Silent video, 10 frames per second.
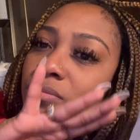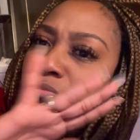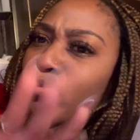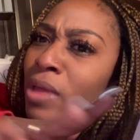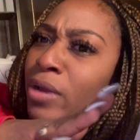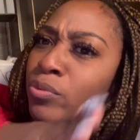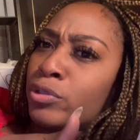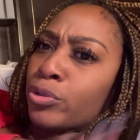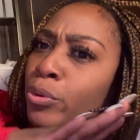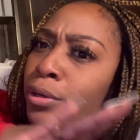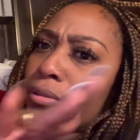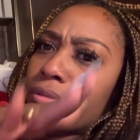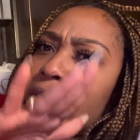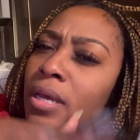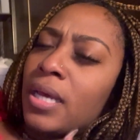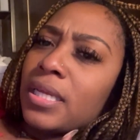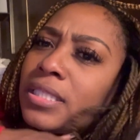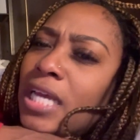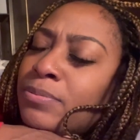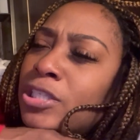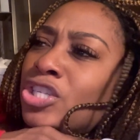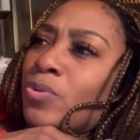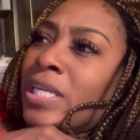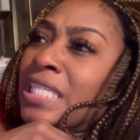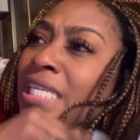like resort type situation.